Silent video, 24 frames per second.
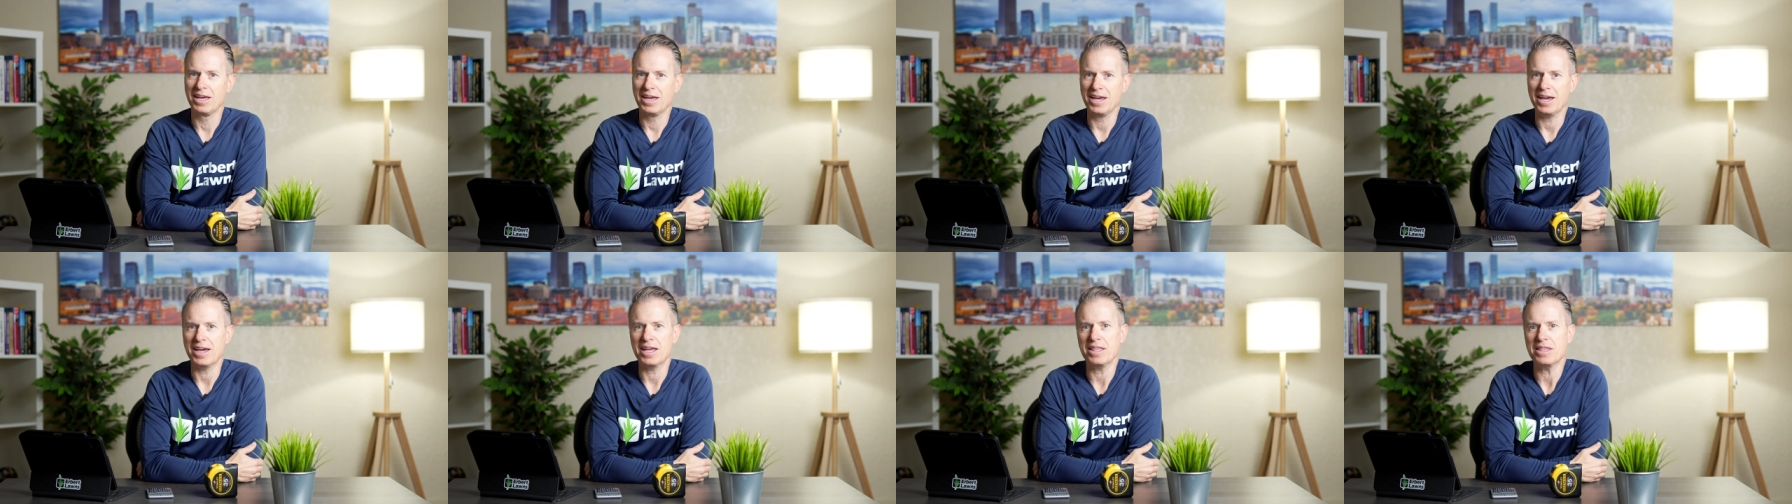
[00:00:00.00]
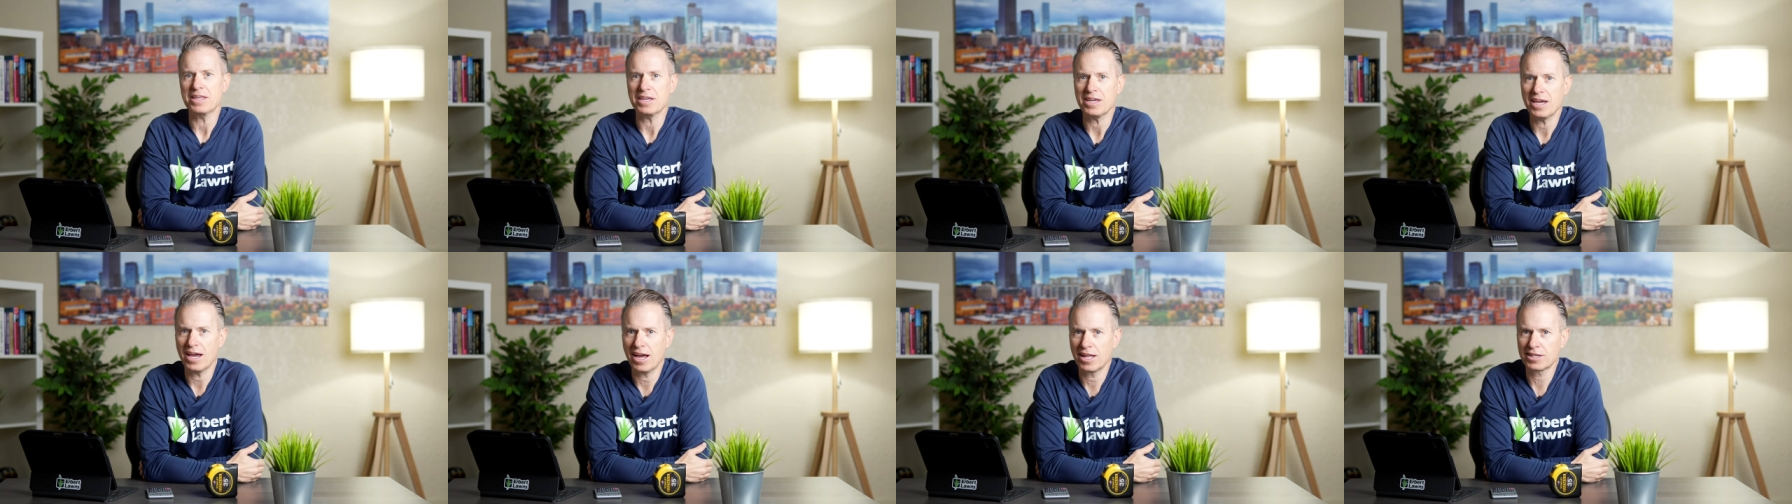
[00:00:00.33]
And
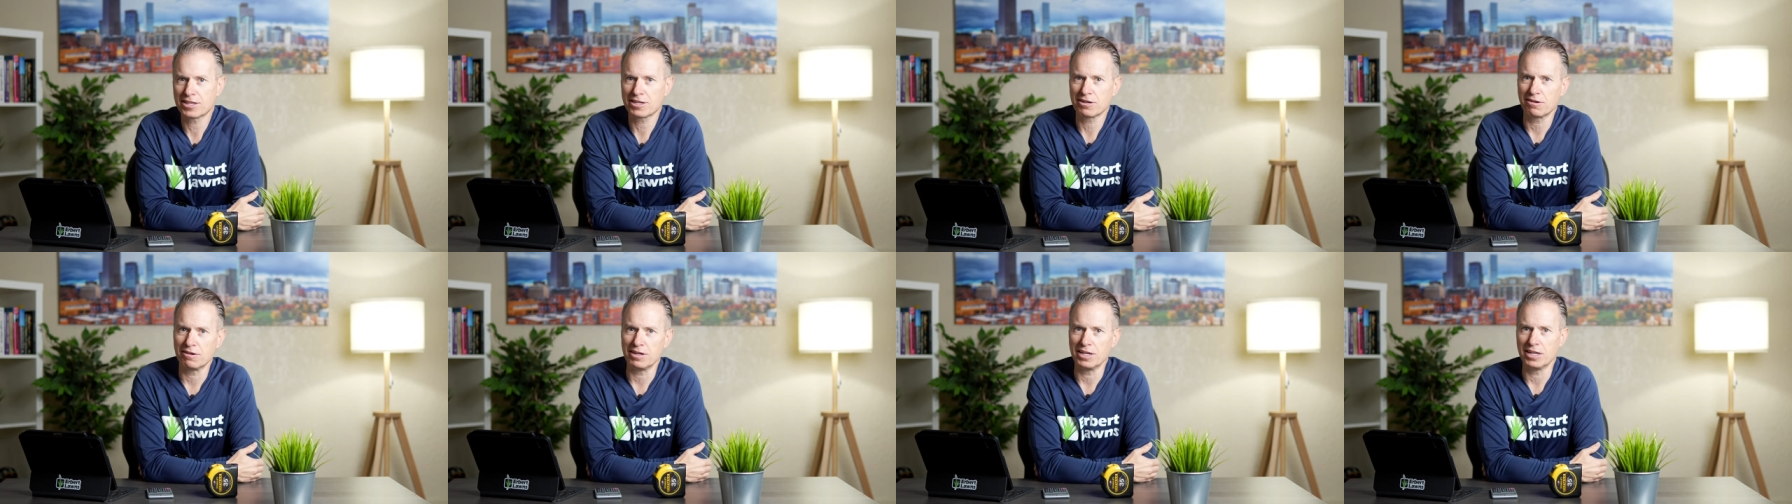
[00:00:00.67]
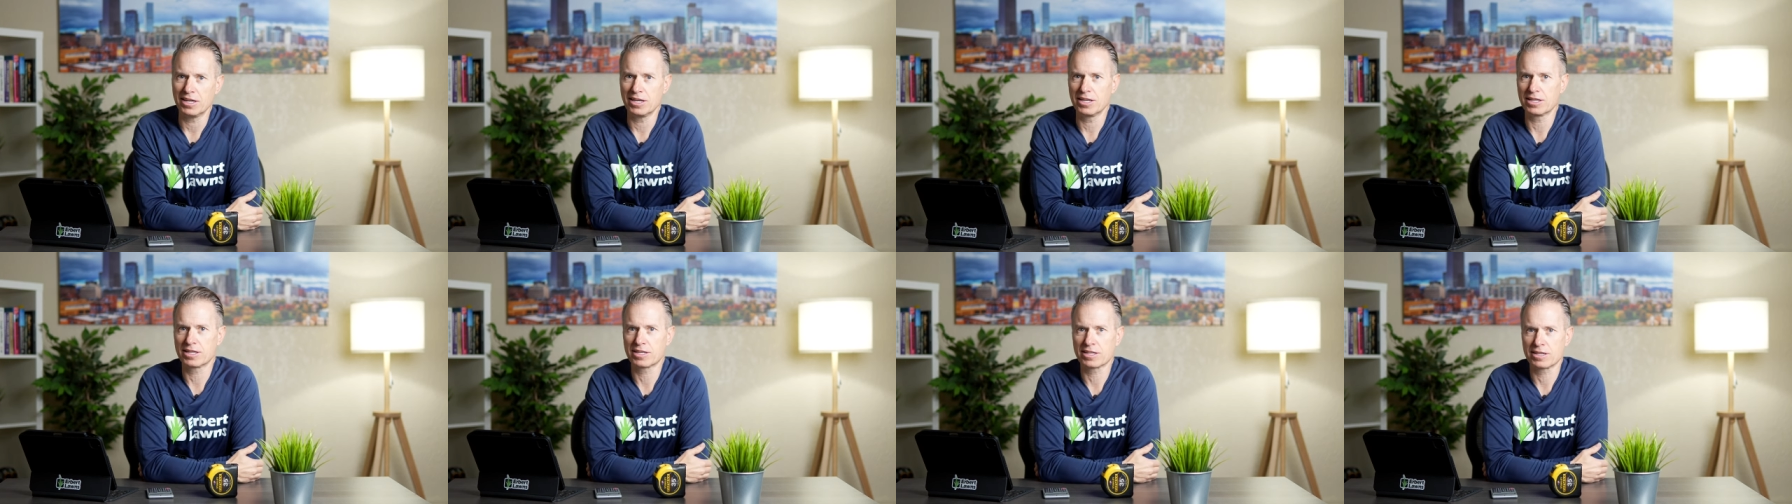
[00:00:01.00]
the answer
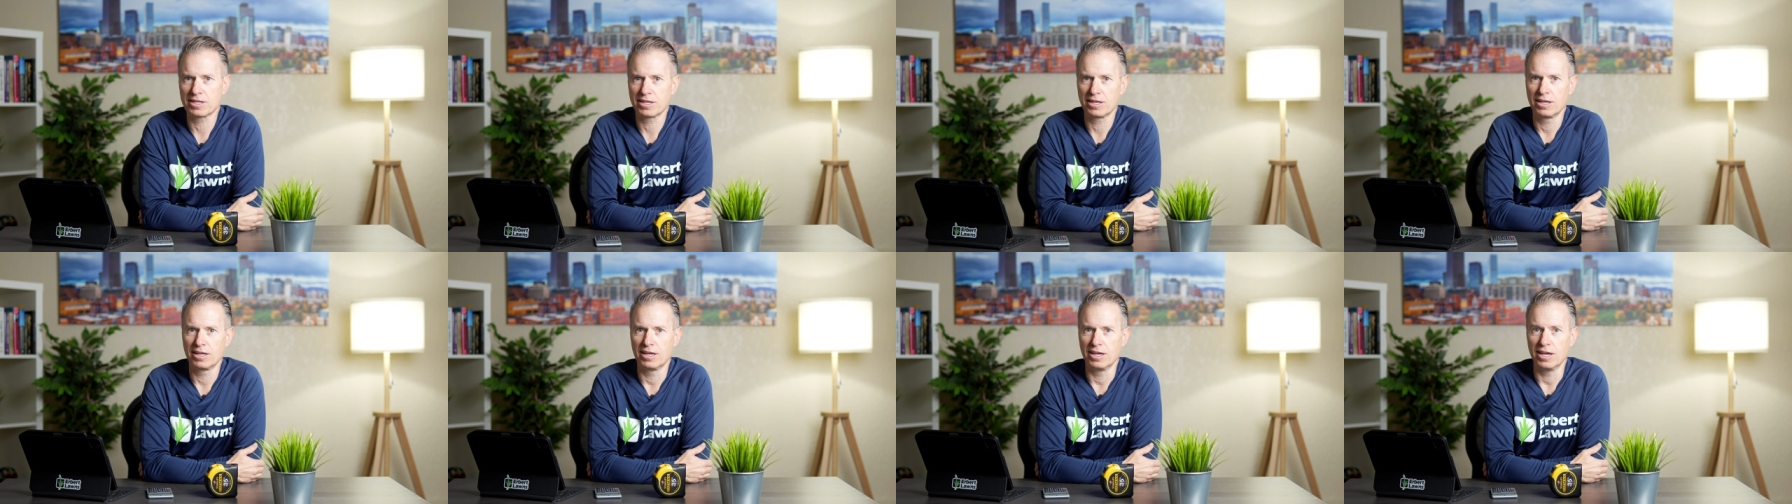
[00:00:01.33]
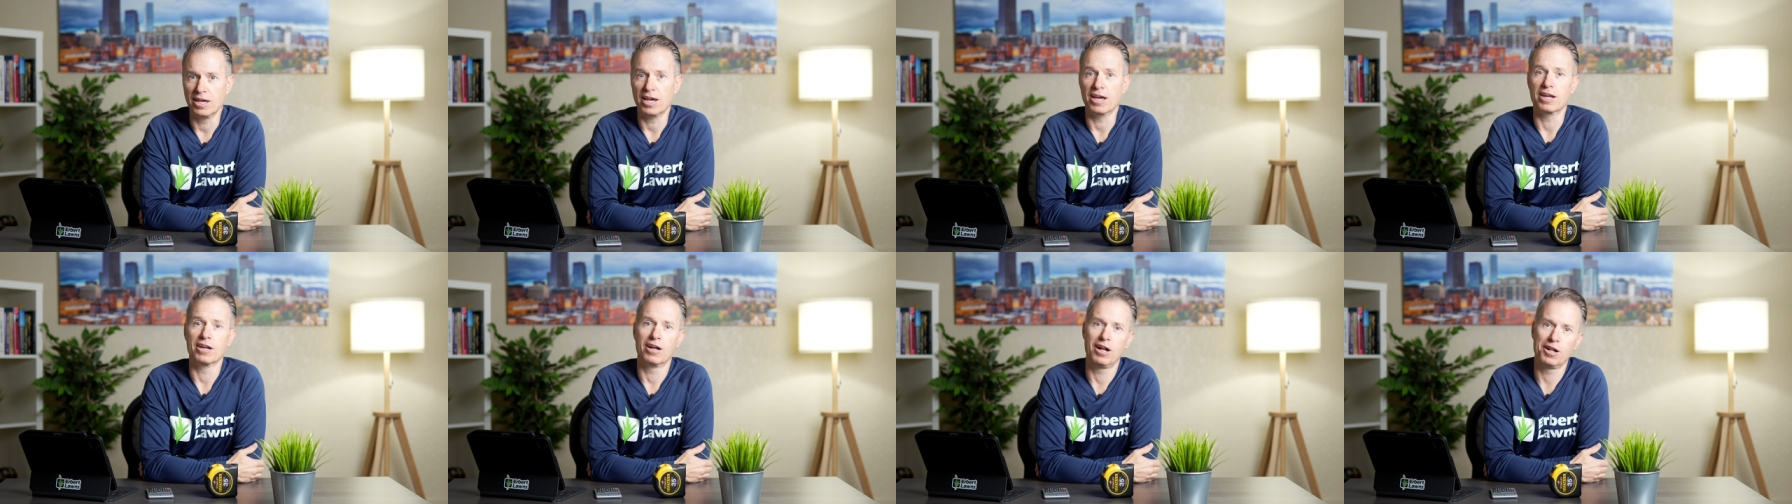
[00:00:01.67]
is,
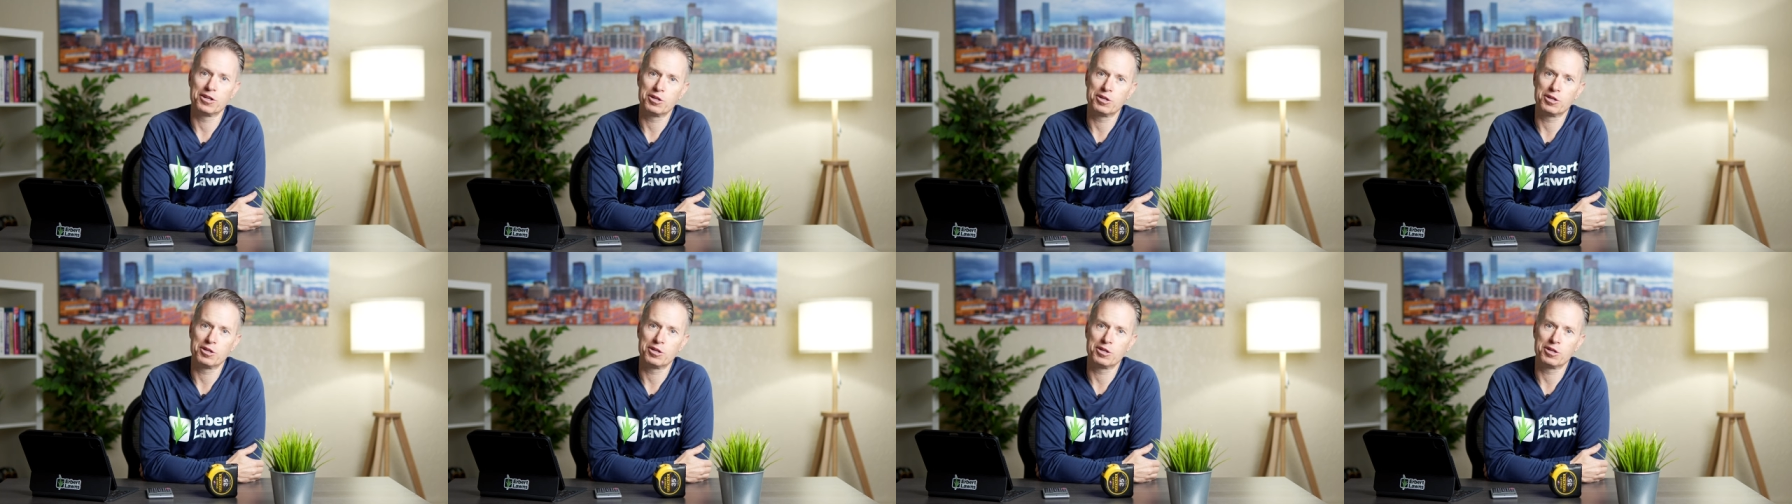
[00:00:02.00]
it all